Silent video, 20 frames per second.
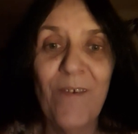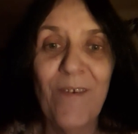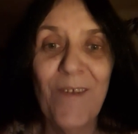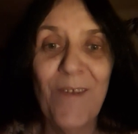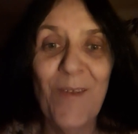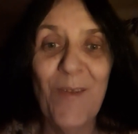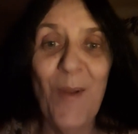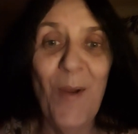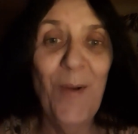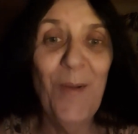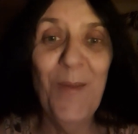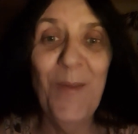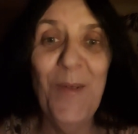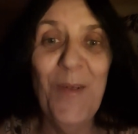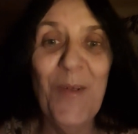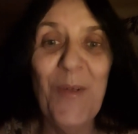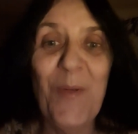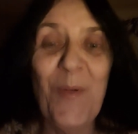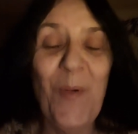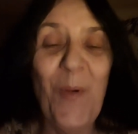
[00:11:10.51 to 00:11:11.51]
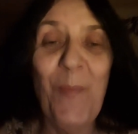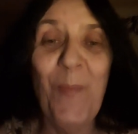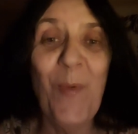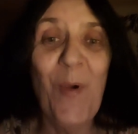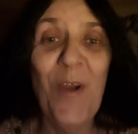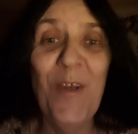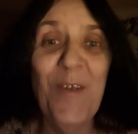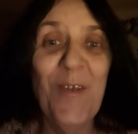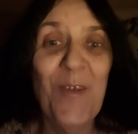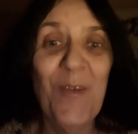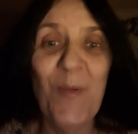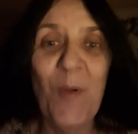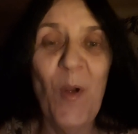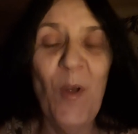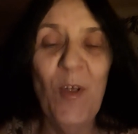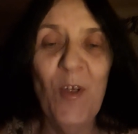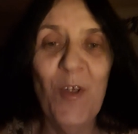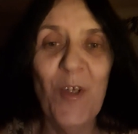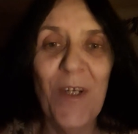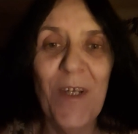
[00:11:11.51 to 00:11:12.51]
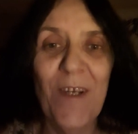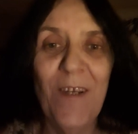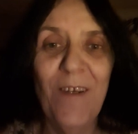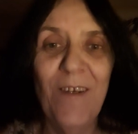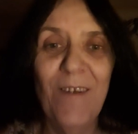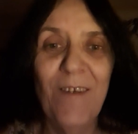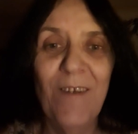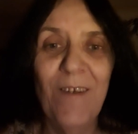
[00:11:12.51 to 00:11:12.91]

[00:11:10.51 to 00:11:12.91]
It's not in the astro astrology.